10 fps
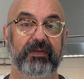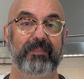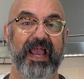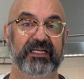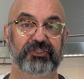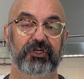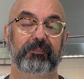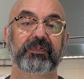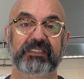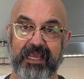mash your
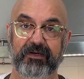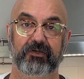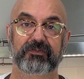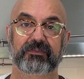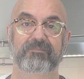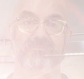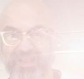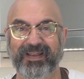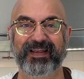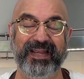potatoes.
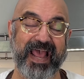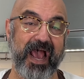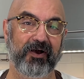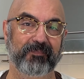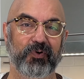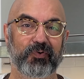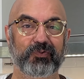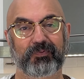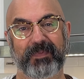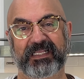Now I'm
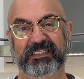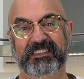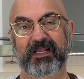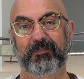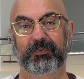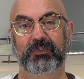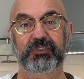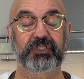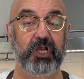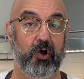going to make a simple
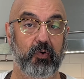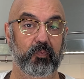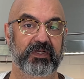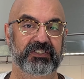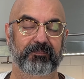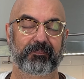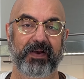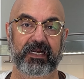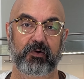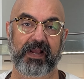dough, which,
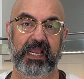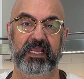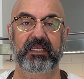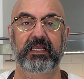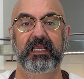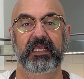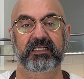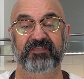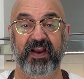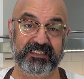by the way,
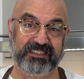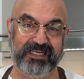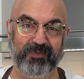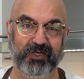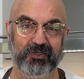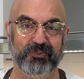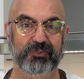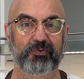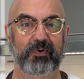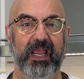is very similar
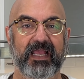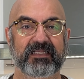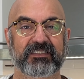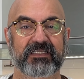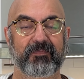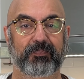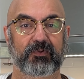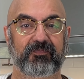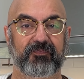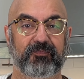to a
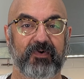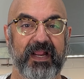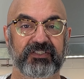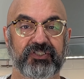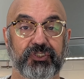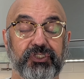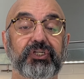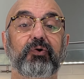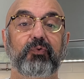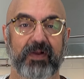simple French
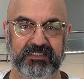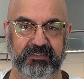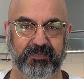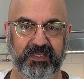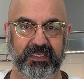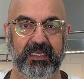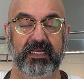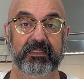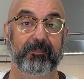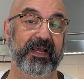choux recipe.
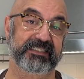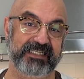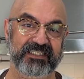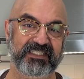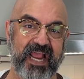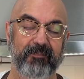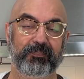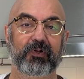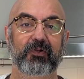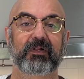The best
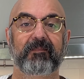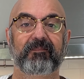example